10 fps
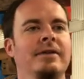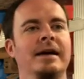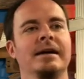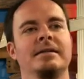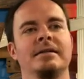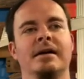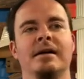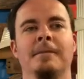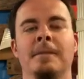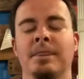And
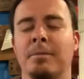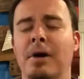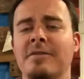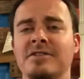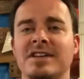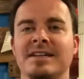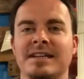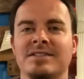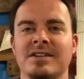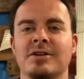the prophet said,
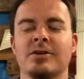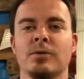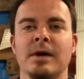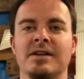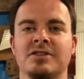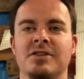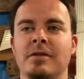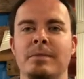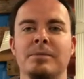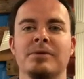"Consider your ways," to the
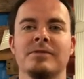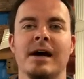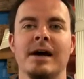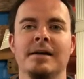people of God.